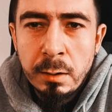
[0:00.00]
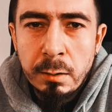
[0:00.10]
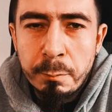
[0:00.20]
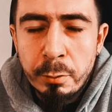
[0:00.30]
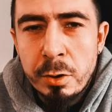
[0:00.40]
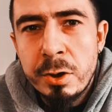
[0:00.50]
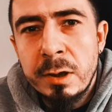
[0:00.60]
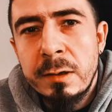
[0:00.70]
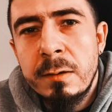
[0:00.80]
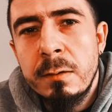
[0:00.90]
a
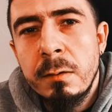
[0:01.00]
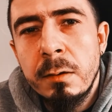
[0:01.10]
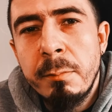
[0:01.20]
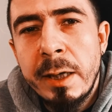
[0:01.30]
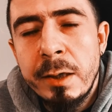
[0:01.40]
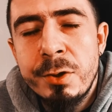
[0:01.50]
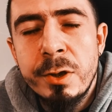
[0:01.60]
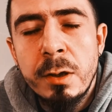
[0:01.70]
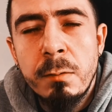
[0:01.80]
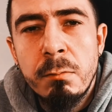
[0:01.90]
project
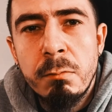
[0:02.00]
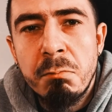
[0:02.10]
manager,